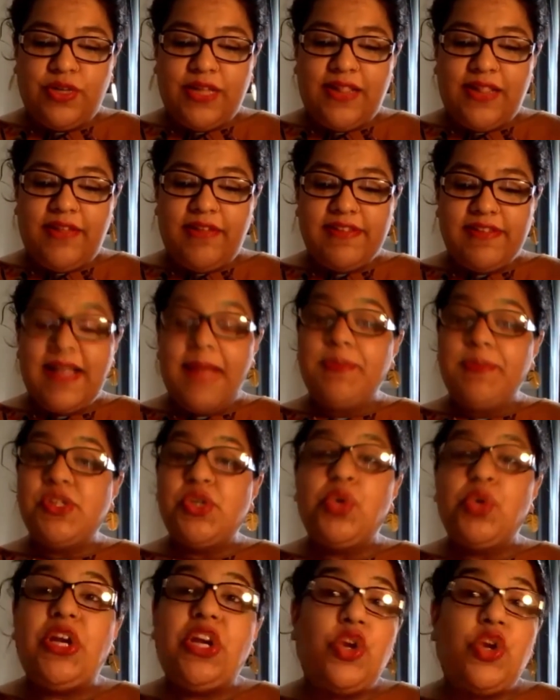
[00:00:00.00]
that there is
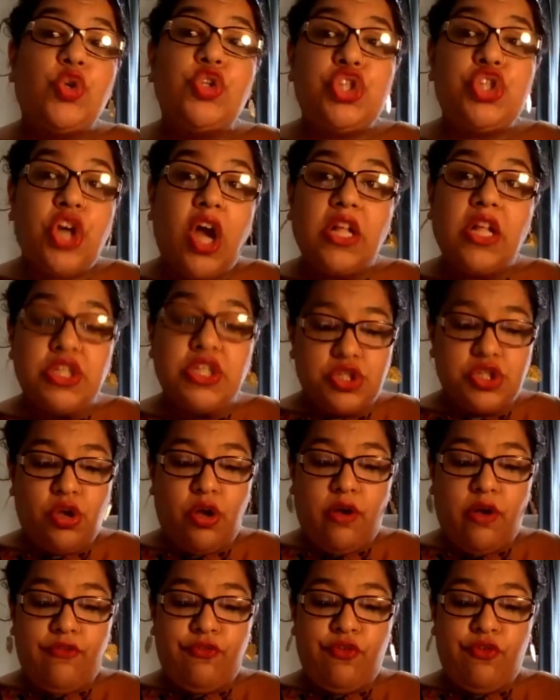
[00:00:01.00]
absolutely no chance
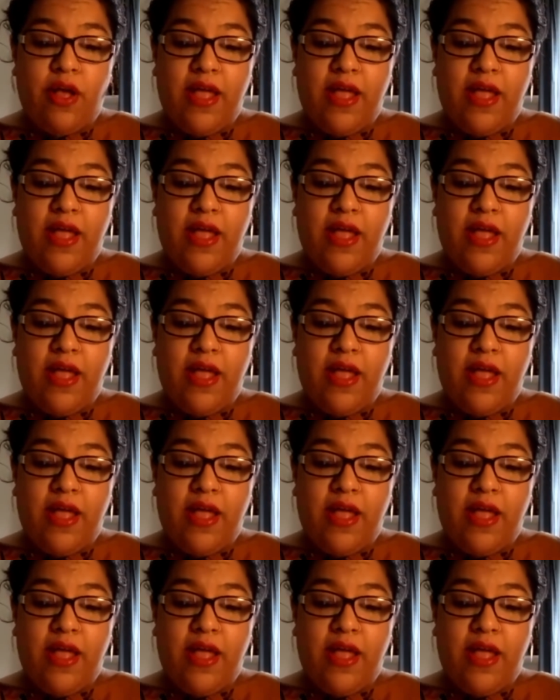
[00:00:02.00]
of